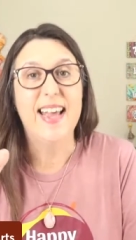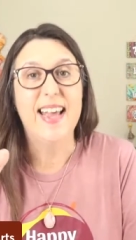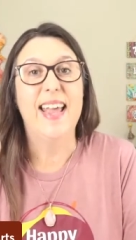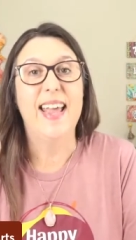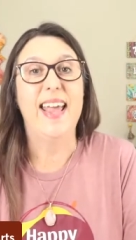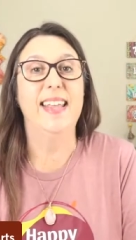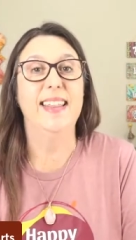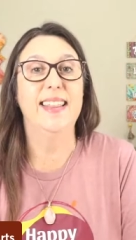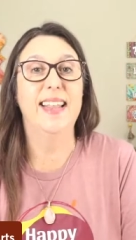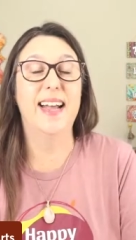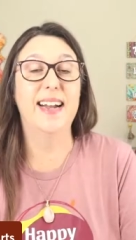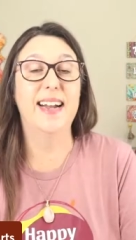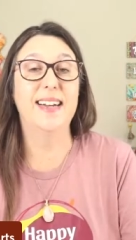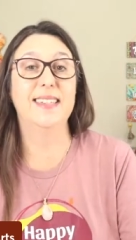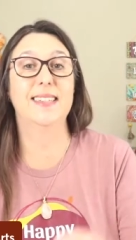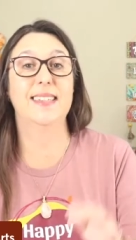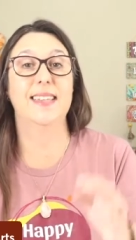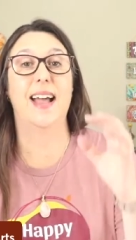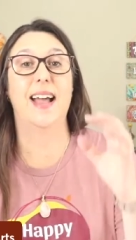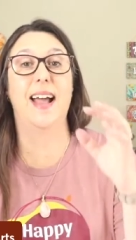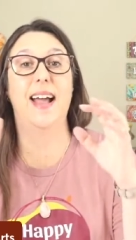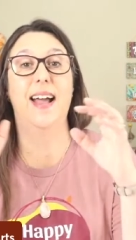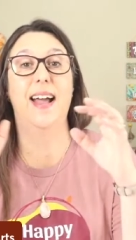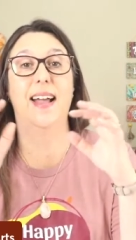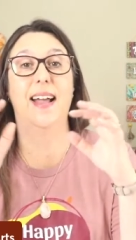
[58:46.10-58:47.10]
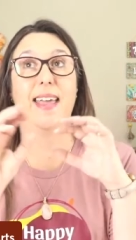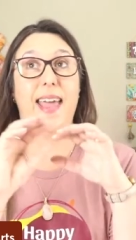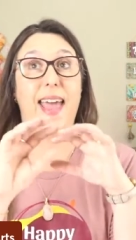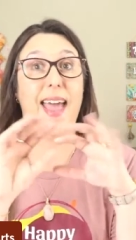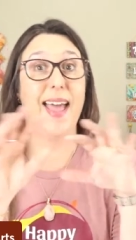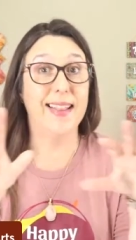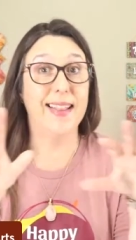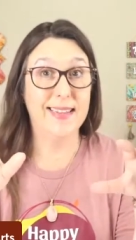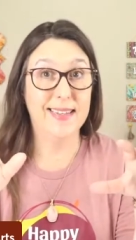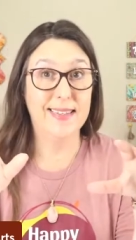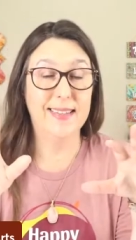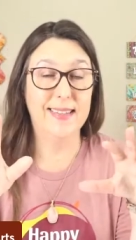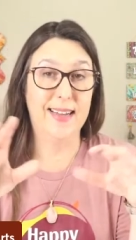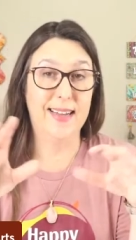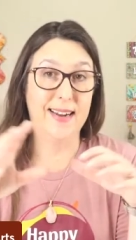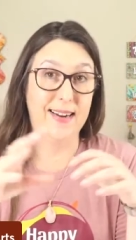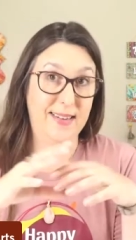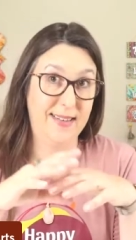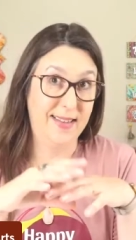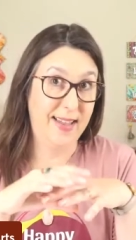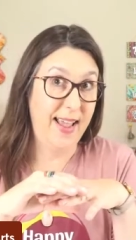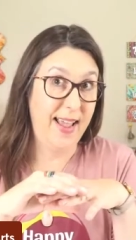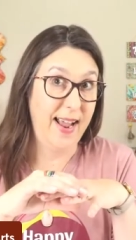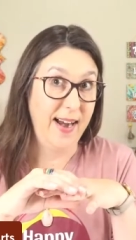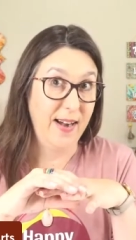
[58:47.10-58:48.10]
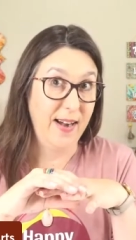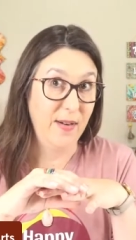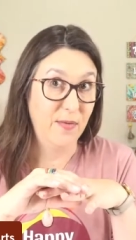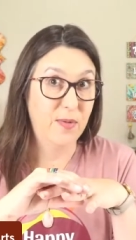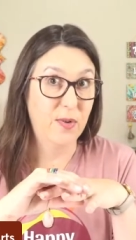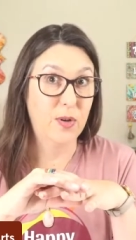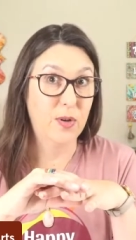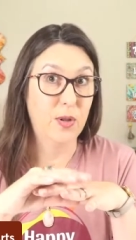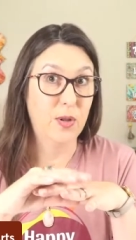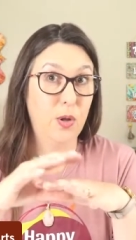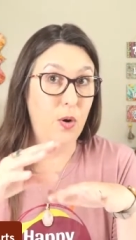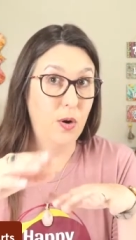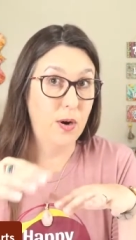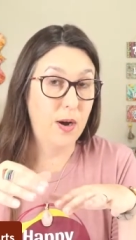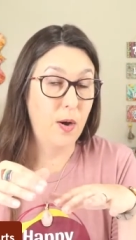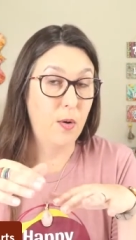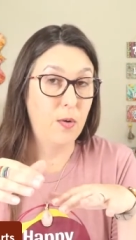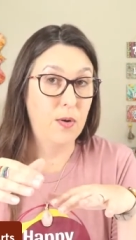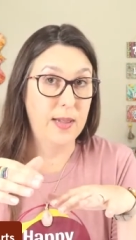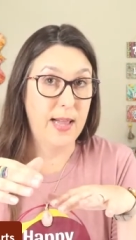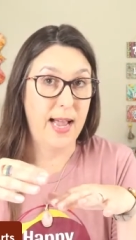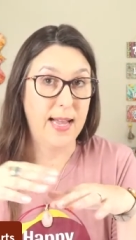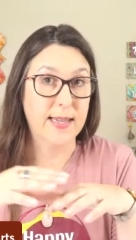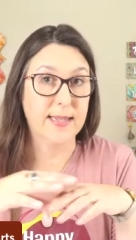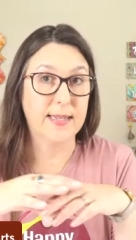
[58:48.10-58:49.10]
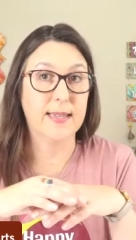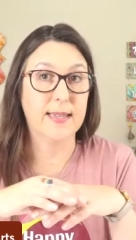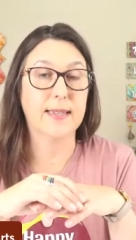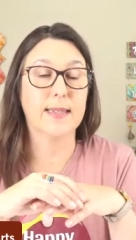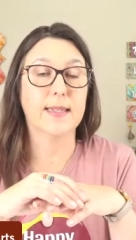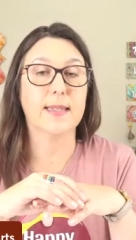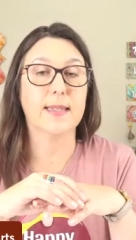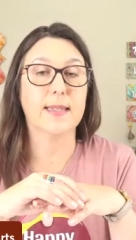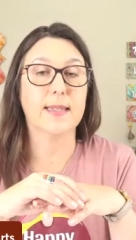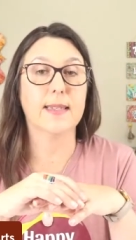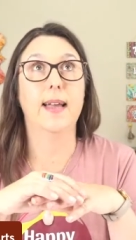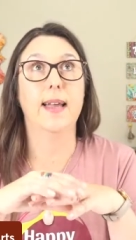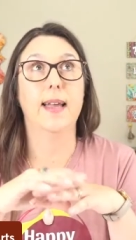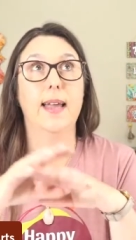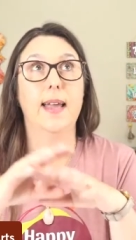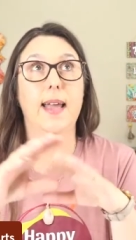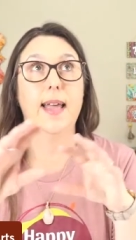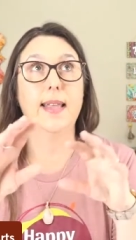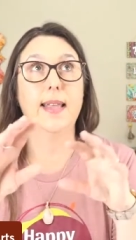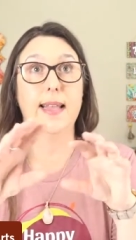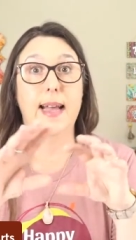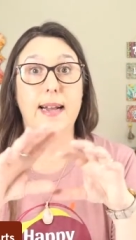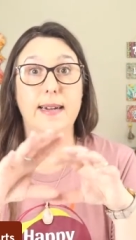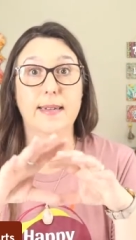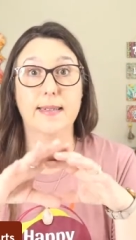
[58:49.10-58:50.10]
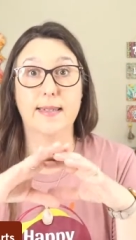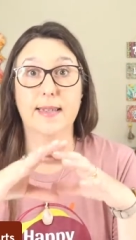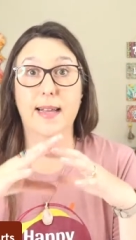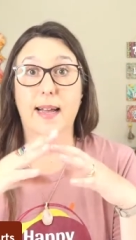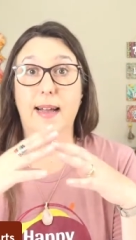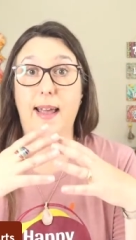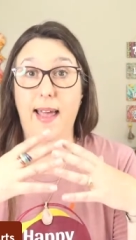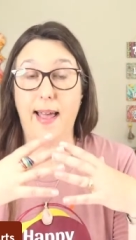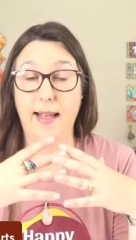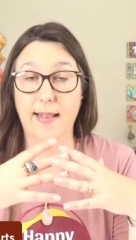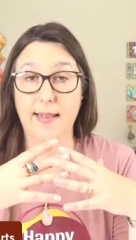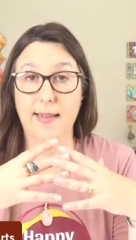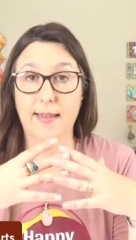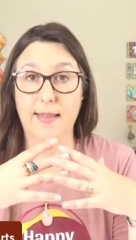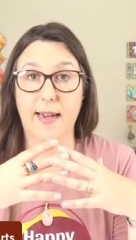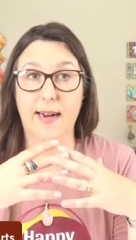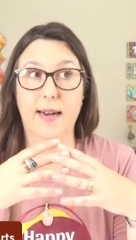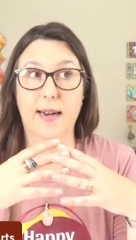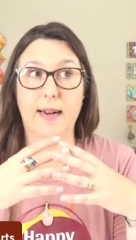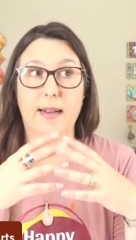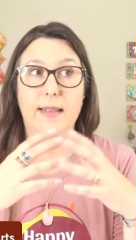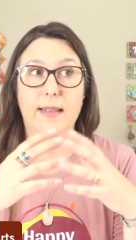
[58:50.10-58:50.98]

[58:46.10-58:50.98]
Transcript: and there's a calendar there for local classes and there's a calendar.